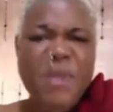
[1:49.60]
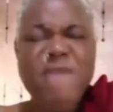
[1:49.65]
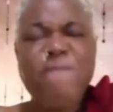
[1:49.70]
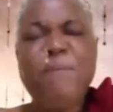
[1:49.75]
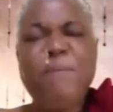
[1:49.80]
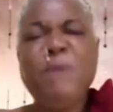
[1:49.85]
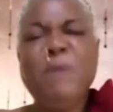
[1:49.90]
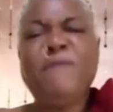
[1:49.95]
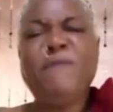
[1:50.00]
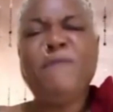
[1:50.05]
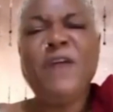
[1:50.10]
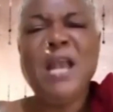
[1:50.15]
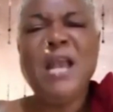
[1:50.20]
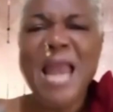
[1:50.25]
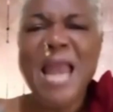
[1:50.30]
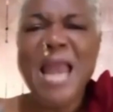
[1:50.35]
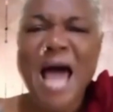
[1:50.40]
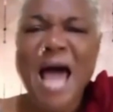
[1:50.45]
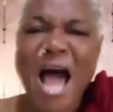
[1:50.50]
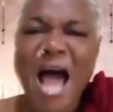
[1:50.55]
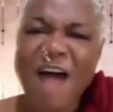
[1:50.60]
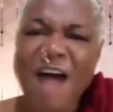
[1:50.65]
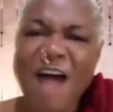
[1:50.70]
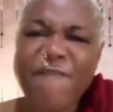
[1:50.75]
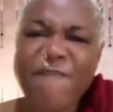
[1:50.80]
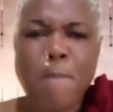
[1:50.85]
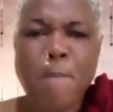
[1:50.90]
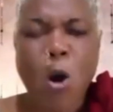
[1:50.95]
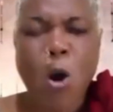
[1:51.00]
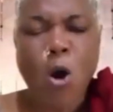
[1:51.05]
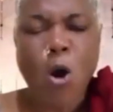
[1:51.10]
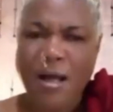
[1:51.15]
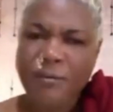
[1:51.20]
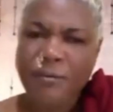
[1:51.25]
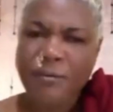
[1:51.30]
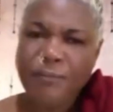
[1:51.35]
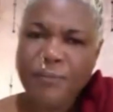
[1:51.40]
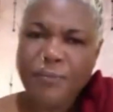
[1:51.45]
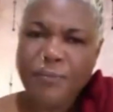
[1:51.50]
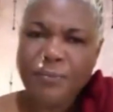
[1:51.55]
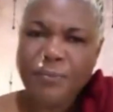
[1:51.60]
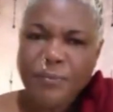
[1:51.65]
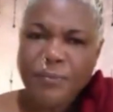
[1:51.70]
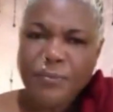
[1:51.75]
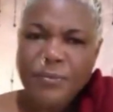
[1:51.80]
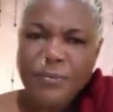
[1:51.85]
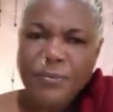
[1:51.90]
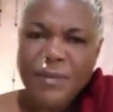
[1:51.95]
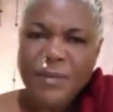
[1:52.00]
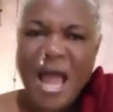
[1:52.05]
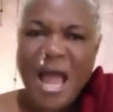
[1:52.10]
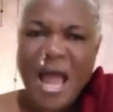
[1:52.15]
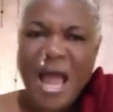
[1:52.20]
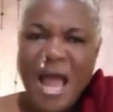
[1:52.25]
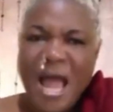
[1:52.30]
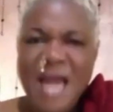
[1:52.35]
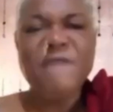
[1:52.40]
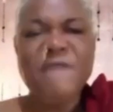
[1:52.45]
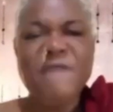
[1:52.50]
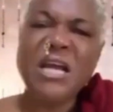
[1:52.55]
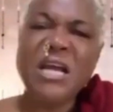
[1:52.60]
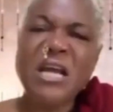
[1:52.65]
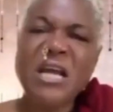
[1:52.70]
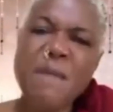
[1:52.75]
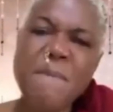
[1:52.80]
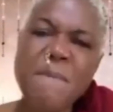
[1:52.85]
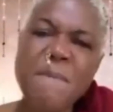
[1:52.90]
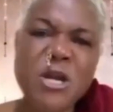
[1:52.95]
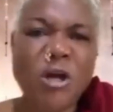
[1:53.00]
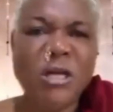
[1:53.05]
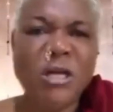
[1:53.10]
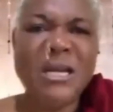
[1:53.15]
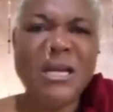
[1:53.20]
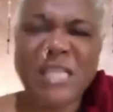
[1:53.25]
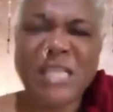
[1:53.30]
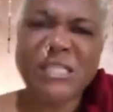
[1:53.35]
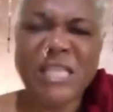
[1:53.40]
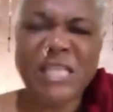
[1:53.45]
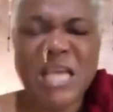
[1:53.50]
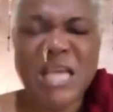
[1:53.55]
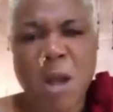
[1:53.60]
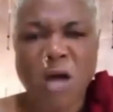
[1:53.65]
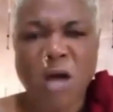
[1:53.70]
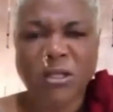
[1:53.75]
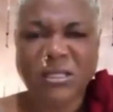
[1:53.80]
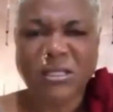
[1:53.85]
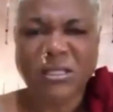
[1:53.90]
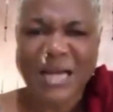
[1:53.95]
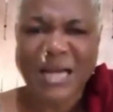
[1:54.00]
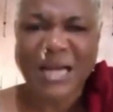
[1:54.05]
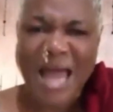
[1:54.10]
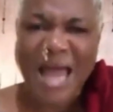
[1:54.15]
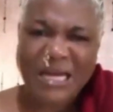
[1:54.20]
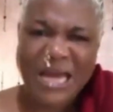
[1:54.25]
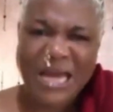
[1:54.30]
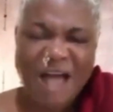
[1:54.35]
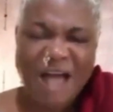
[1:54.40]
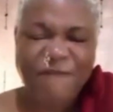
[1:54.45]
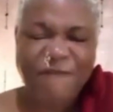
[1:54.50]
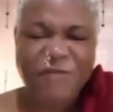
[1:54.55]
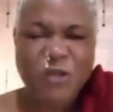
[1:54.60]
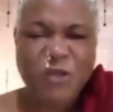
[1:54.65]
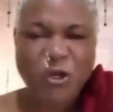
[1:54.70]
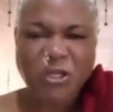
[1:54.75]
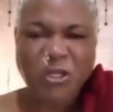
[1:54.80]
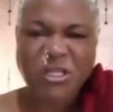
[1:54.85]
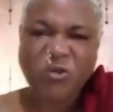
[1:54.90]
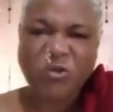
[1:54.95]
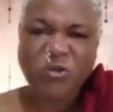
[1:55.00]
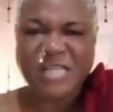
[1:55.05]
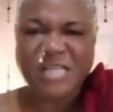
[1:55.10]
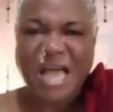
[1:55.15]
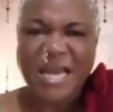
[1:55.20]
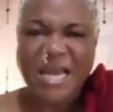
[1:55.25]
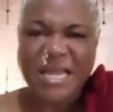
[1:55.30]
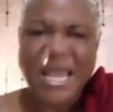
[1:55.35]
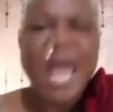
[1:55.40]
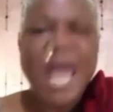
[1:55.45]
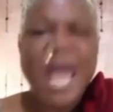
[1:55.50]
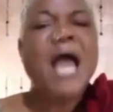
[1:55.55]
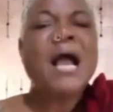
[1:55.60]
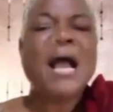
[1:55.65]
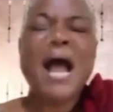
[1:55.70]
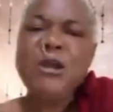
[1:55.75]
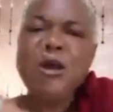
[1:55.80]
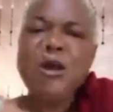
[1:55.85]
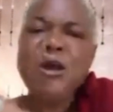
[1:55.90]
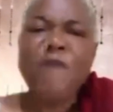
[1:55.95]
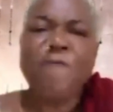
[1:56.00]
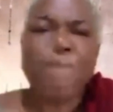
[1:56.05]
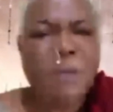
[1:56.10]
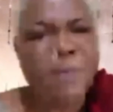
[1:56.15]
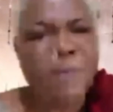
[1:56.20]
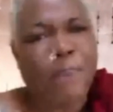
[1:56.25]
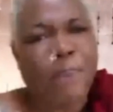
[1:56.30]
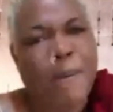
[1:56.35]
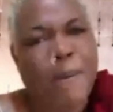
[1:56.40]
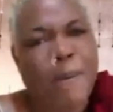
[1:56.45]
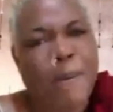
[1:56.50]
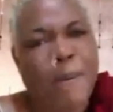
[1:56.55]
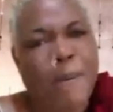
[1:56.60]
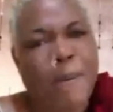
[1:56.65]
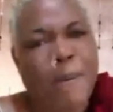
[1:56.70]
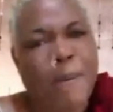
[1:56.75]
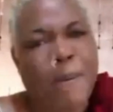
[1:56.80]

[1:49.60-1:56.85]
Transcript: People for laugh, boy, yeah. And if they don't give me nothing, they still blood clot laugh, dirty Rosealee. Because enough people